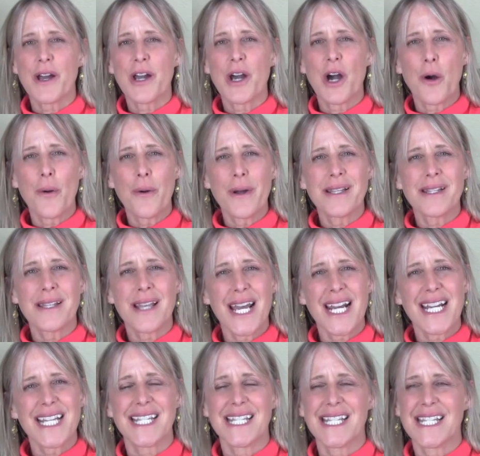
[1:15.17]
I always
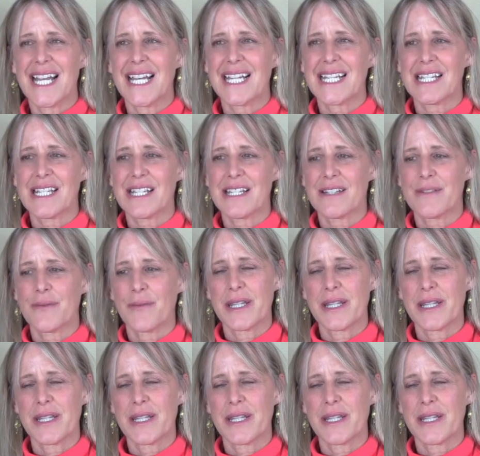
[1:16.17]
had a sense